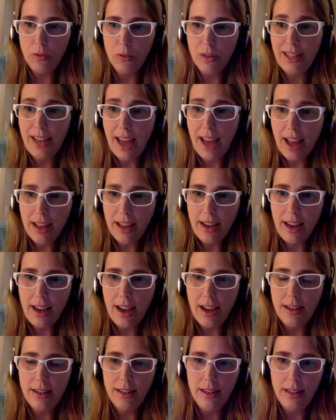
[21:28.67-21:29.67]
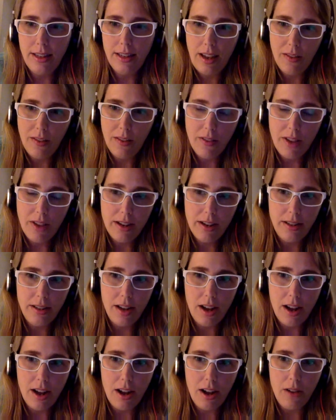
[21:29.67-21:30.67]
retaliate in the event
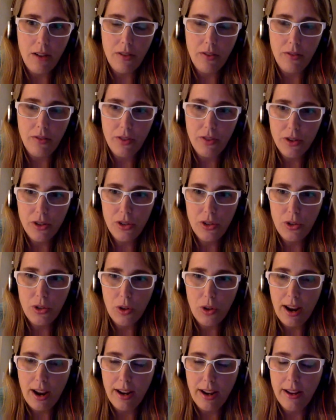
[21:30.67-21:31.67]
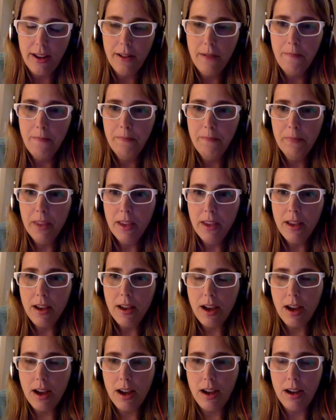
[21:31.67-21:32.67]
of a first strike
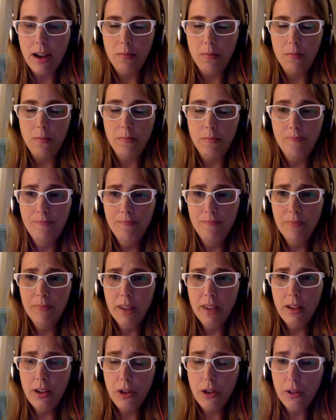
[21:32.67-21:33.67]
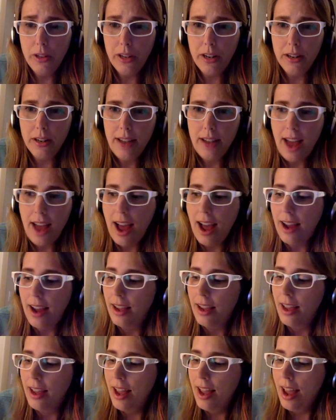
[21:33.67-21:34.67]
um, nuclear attack
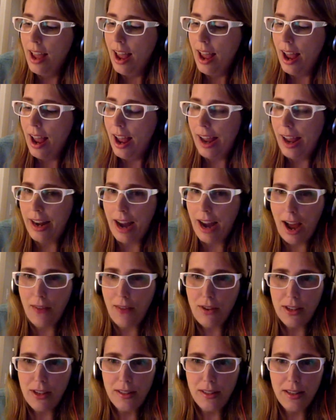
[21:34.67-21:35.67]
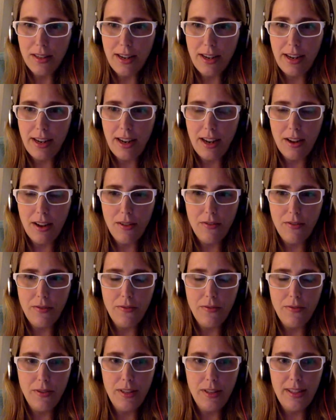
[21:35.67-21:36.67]
and obviously if
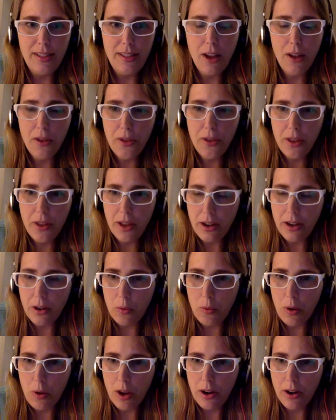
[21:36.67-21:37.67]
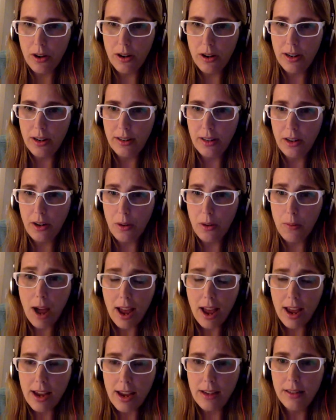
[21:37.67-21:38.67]
stealth underwater is
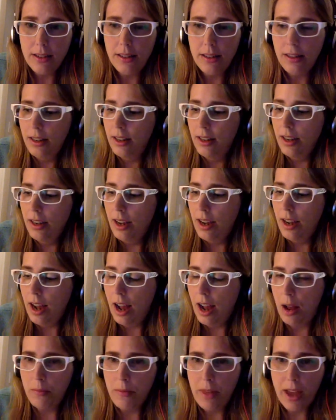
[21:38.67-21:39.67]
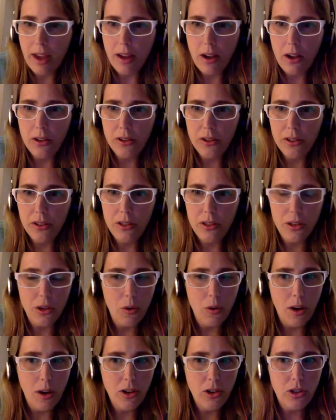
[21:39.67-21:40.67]
undermined um, that calls into
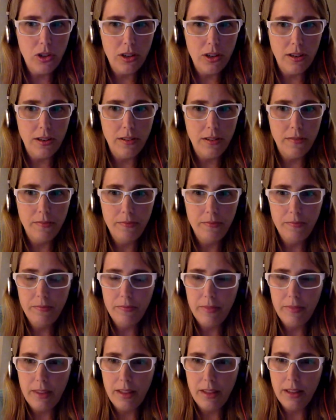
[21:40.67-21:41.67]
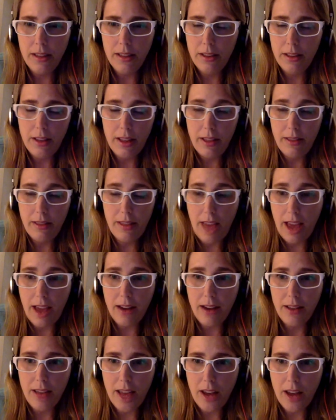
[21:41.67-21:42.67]
question the,
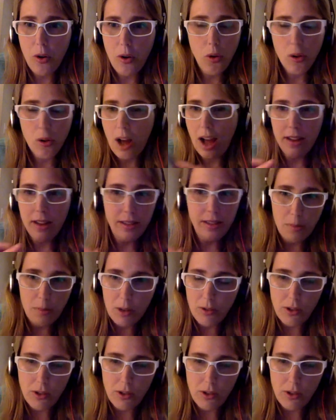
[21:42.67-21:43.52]
that that whole concept of